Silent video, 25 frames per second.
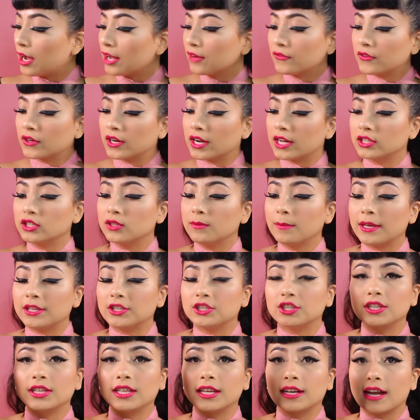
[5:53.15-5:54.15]
I forgot to
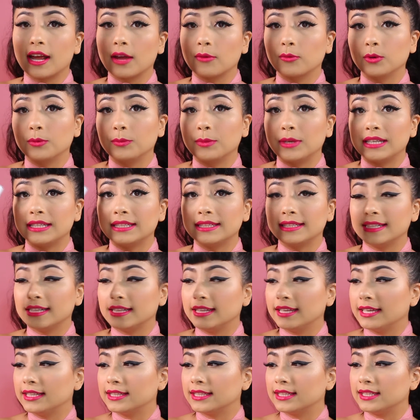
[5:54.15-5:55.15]
mention that I will be
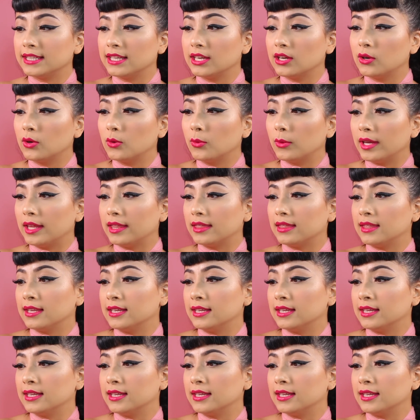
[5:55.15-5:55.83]
sealing the deal with